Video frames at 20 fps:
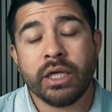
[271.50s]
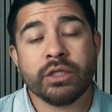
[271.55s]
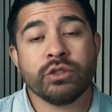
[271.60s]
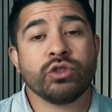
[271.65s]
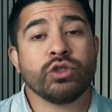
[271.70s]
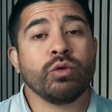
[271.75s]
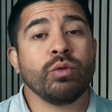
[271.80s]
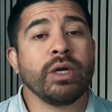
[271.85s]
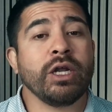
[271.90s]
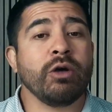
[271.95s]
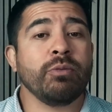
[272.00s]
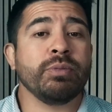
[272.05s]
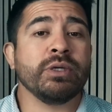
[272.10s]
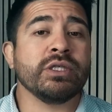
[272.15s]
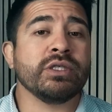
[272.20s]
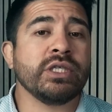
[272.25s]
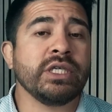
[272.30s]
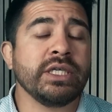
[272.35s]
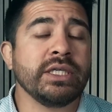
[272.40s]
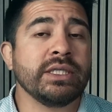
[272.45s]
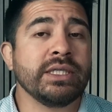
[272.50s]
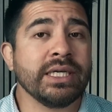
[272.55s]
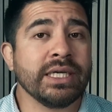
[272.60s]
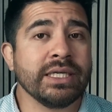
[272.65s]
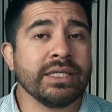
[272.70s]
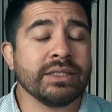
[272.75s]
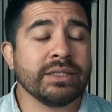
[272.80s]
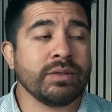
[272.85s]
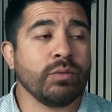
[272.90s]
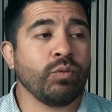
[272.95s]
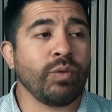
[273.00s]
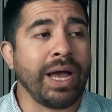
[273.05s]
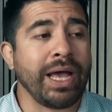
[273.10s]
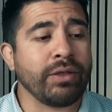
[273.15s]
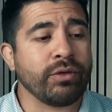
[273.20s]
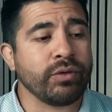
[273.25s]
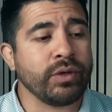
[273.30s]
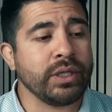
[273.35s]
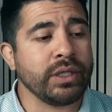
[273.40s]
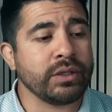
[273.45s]
And so what L P T did is,
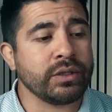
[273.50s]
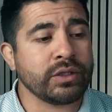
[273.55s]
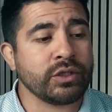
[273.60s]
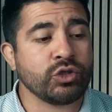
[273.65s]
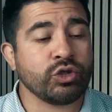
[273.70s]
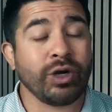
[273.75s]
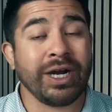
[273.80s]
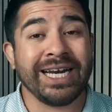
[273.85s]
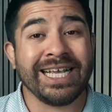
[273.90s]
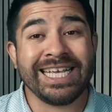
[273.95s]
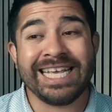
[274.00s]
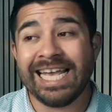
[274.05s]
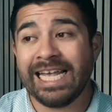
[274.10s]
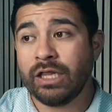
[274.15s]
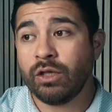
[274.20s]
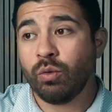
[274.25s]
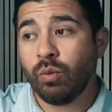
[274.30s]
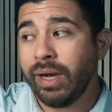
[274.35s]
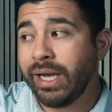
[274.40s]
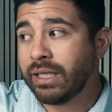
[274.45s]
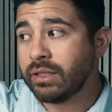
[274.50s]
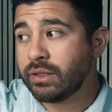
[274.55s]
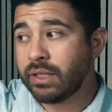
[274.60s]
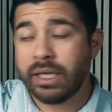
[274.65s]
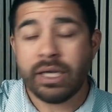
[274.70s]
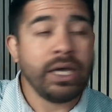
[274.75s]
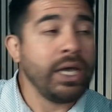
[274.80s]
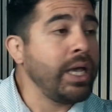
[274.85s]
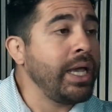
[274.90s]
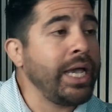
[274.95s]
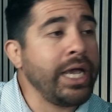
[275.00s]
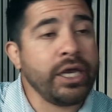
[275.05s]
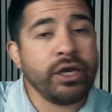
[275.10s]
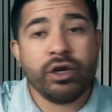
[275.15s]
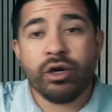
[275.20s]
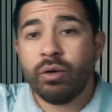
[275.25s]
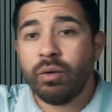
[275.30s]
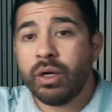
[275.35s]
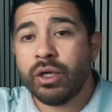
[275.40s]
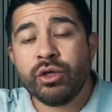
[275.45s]
rather than try to get in the way and say, hey,
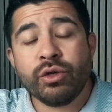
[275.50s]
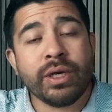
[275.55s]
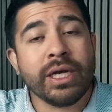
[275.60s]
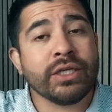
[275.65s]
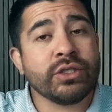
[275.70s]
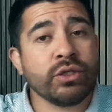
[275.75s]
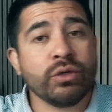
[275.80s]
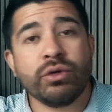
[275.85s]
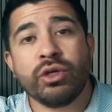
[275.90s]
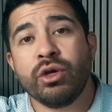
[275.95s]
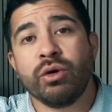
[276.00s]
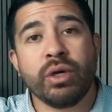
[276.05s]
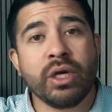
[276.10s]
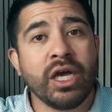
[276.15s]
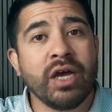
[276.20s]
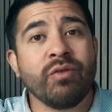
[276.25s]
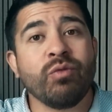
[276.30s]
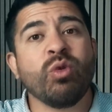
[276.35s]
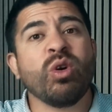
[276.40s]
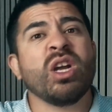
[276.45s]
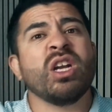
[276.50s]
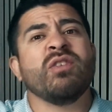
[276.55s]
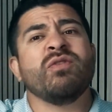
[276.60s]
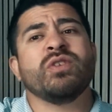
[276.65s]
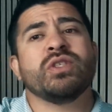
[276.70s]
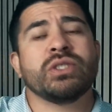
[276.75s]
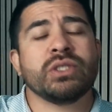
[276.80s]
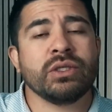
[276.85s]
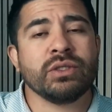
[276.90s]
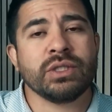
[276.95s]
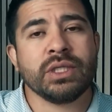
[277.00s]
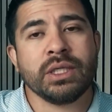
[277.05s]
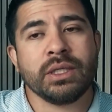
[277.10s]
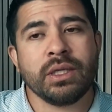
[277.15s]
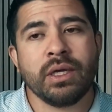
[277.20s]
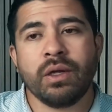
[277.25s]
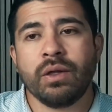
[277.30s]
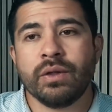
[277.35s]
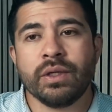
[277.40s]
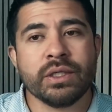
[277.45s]
you know what, you guys don't know enough, we're going to
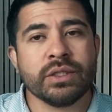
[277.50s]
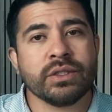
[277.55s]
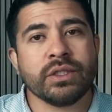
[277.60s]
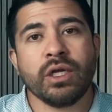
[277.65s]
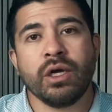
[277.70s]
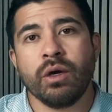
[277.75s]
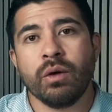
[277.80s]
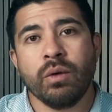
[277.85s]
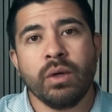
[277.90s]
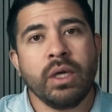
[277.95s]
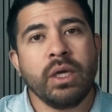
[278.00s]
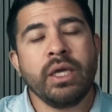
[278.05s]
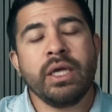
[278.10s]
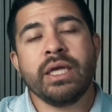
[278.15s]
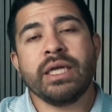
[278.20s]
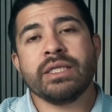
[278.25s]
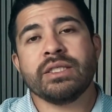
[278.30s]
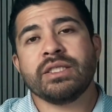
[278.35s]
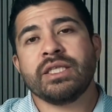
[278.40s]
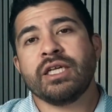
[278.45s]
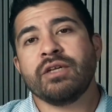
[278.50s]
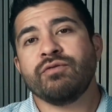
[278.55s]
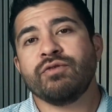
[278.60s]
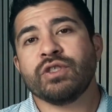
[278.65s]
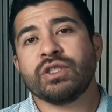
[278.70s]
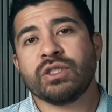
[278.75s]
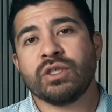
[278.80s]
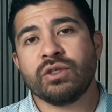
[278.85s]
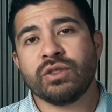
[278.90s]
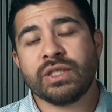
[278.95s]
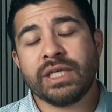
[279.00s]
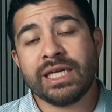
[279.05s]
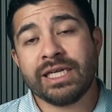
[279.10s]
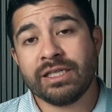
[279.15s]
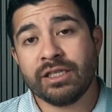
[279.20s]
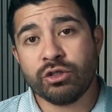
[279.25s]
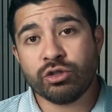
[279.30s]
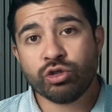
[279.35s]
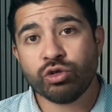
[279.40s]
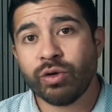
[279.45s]
facilitate all this. No, instead of
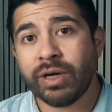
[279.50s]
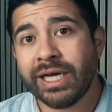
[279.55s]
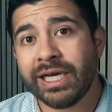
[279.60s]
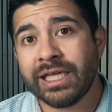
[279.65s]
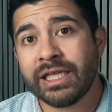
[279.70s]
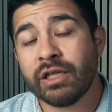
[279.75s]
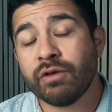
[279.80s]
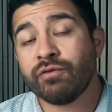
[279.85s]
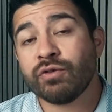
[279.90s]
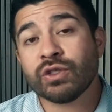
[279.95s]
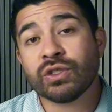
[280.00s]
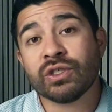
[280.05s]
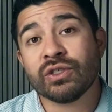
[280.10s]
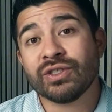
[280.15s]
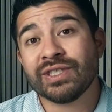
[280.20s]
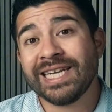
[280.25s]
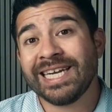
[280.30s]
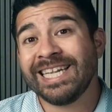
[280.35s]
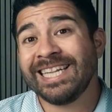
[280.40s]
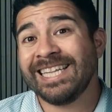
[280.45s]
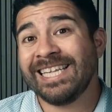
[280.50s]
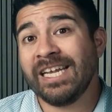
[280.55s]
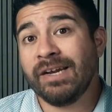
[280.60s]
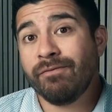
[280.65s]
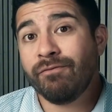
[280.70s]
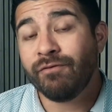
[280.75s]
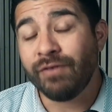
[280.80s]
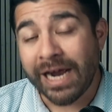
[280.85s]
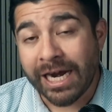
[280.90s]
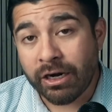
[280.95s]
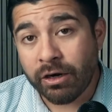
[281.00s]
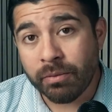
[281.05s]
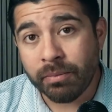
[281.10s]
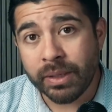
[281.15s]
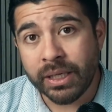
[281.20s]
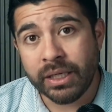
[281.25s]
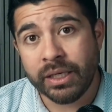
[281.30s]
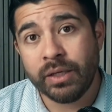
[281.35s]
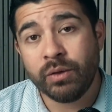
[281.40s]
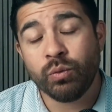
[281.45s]
facilitating the training, they're facilitating the
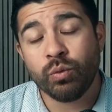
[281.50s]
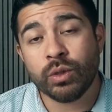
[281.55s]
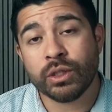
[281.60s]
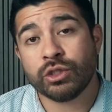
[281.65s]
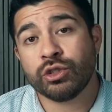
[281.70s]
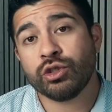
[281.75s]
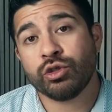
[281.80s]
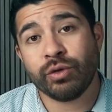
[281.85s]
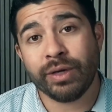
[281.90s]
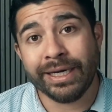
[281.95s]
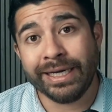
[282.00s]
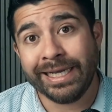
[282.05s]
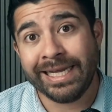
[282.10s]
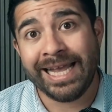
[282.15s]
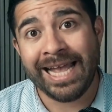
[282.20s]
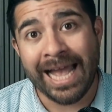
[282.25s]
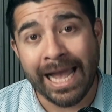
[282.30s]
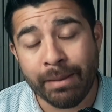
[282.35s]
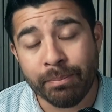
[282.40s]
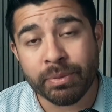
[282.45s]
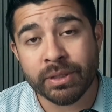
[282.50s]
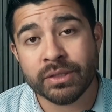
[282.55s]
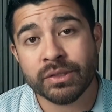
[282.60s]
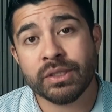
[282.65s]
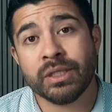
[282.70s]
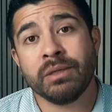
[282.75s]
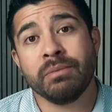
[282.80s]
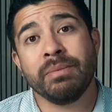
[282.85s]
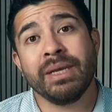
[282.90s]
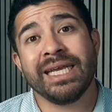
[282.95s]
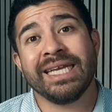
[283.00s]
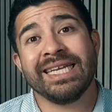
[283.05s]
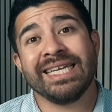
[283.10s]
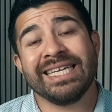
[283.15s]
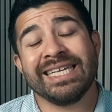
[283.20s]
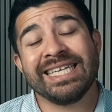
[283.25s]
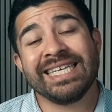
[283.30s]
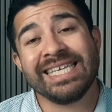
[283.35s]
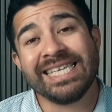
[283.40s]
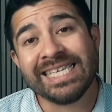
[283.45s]
environment in which training happens and making
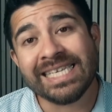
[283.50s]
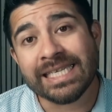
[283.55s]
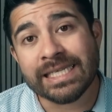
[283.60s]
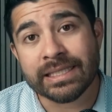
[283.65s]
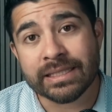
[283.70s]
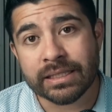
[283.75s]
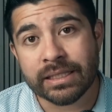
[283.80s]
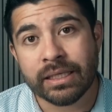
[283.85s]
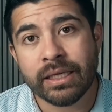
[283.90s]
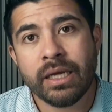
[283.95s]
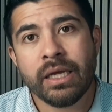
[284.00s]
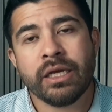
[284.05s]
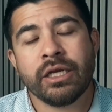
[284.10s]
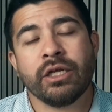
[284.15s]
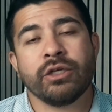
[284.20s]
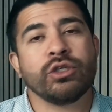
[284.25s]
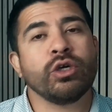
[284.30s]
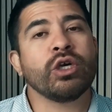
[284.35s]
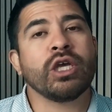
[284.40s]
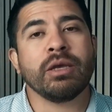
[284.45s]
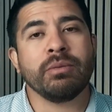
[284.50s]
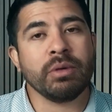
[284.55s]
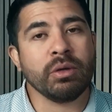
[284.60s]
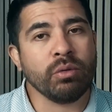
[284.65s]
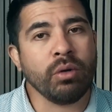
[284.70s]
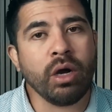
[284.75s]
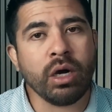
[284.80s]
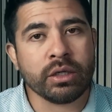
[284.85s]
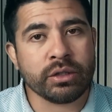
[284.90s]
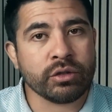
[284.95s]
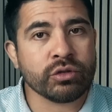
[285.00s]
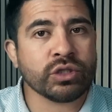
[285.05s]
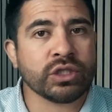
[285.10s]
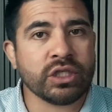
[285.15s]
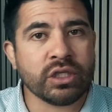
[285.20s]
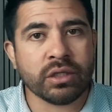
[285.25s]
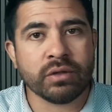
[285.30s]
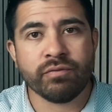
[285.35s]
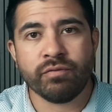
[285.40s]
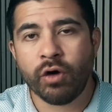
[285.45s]
it easy. Now, don't get me wrong, they're
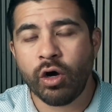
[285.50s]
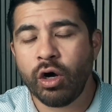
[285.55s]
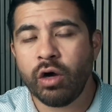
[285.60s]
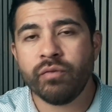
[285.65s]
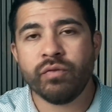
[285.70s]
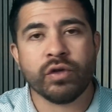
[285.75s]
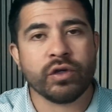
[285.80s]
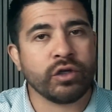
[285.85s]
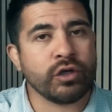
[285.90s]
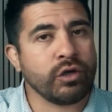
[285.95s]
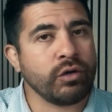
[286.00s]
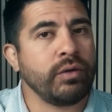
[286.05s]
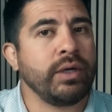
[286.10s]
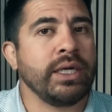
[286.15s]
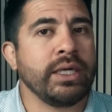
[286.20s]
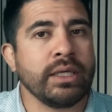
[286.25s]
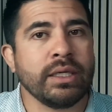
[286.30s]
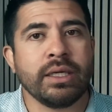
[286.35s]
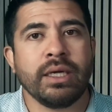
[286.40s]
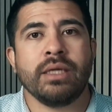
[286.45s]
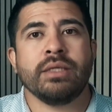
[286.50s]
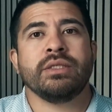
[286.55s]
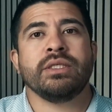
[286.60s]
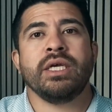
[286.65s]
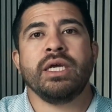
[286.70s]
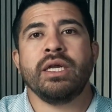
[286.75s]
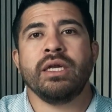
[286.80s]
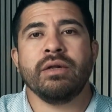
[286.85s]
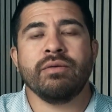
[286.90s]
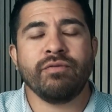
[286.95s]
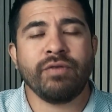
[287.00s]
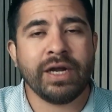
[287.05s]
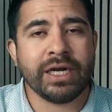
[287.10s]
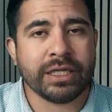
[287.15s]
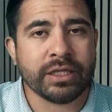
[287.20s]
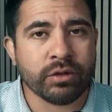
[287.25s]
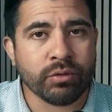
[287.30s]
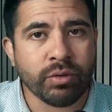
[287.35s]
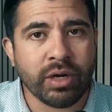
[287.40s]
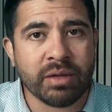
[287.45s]
still involved in curating content and
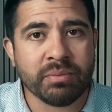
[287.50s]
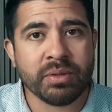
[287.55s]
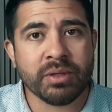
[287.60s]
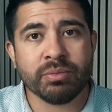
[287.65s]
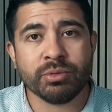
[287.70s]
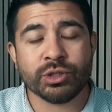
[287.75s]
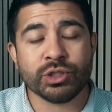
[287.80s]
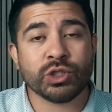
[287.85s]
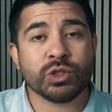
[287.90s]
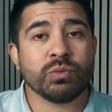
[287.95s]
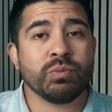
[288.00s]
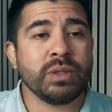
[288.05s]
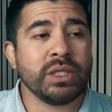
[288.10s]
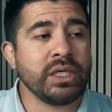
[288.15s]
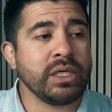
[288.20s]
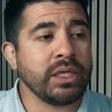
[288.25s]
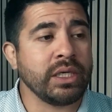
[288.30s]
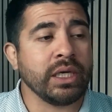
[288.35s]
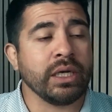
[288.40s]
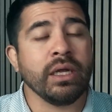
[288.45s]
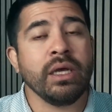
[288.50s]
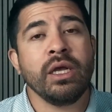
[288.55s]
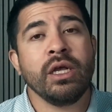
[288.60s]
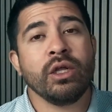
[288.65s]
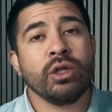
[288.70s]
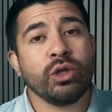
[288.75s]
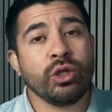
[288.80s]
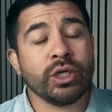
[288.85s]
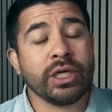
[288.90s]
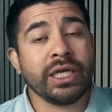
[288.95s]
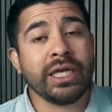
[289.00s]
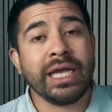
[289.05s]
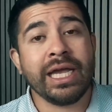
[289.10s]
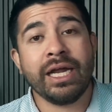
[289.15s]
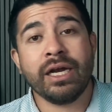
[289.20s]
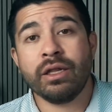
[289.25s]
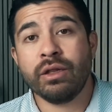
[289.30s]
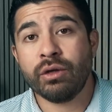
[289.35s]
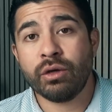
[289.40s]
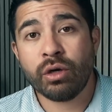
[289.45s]
finding the right people to speak and looking
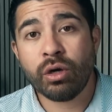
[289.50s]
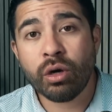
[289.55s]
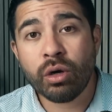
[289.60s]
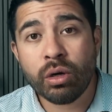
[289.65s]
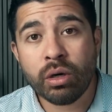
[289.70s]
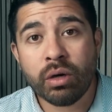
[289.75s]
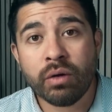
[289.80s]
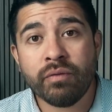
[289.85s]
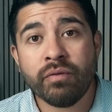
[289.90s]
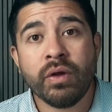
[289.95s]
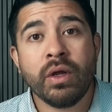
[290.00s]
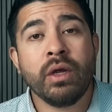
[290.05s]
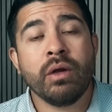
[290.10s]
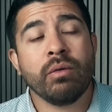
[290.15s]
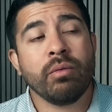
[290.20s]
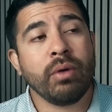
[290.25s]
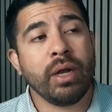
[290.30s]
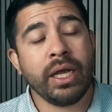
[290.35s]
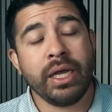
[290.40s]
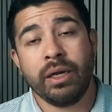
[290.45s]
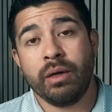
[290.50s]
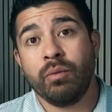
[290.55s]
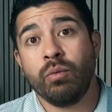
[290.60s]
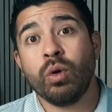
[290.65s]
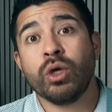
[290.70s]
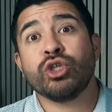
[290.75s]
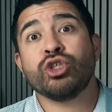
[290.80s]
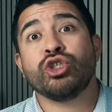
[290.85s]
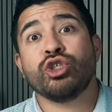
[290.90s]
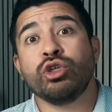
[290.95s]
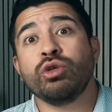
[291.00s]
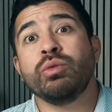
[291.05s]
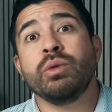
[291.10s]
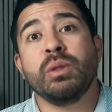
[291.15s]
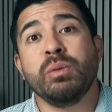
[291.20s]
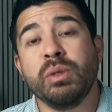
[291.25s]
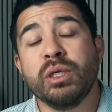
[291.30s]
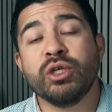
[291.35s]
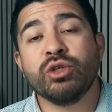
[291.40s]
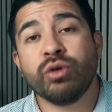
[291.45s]
ahead of the curve, right? And what should
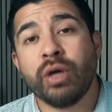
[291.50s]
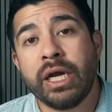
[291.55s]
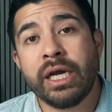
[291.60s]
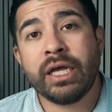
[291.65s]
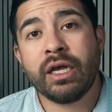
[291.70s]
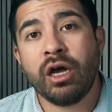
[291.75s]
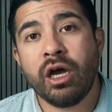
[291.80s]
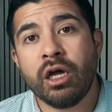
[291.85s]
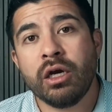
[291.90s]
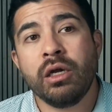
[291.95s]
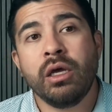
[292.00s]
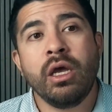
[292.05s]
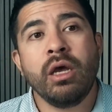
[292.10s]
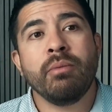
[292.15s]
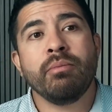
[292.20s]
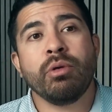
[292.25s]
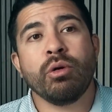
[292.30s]
we be training on?